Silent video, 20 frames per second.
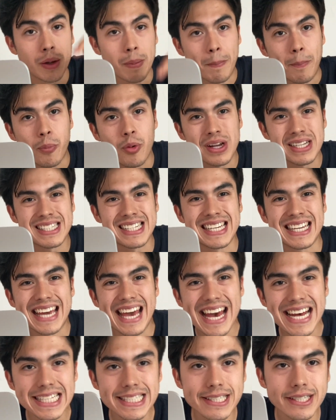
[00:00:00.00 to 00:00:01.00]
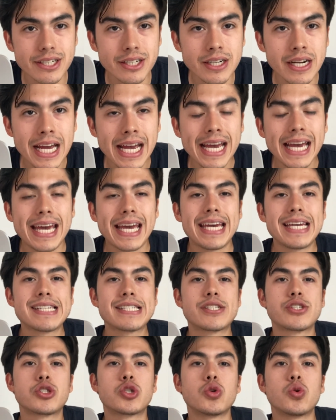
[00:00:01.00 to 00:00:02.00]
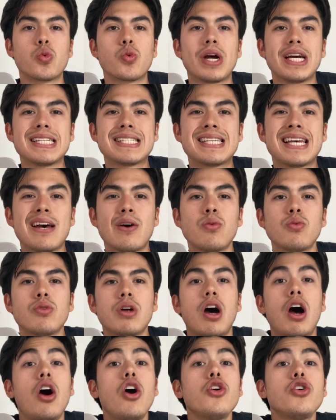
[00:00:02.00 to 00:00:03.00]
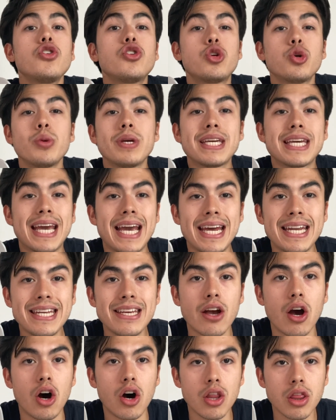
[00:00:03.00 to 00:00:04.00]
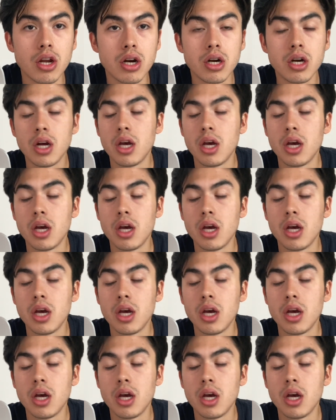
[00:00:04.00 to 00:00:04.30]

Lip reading: pressing enter is to write down, are you doing any other